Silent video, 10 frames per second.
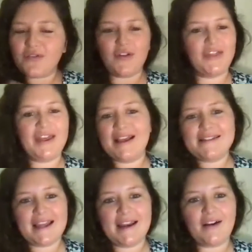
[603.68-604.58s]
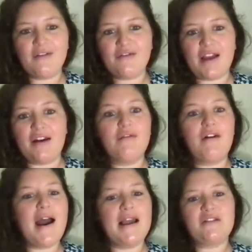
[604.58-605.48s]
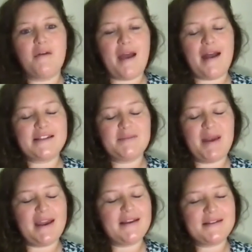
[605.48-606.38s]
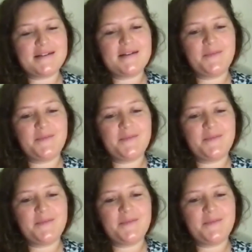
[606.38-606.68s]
things can arise from that space.